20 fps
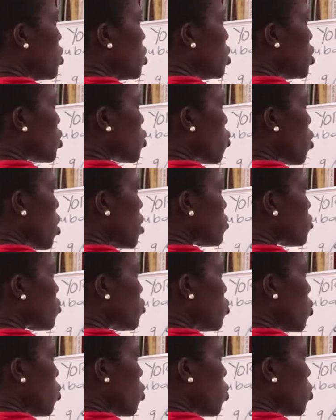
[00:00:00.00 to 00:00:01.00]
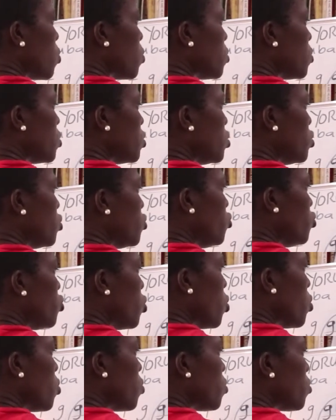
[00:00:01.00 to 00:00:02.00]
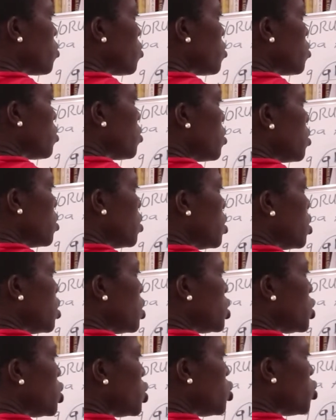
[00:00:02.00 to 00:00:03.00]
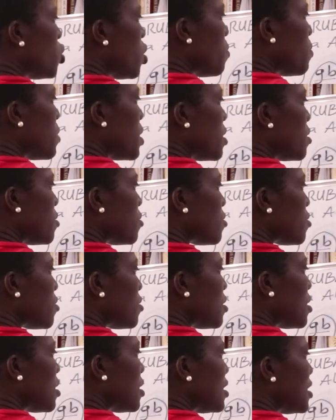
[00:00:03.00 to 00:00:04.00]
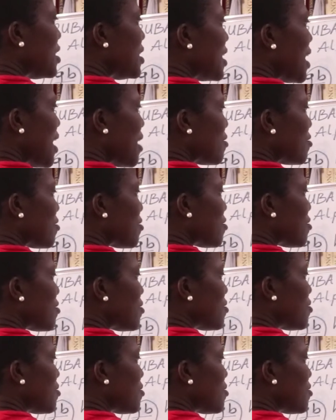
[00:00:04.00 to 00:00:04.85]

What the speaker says: equals to Ijo. Ijo means dance.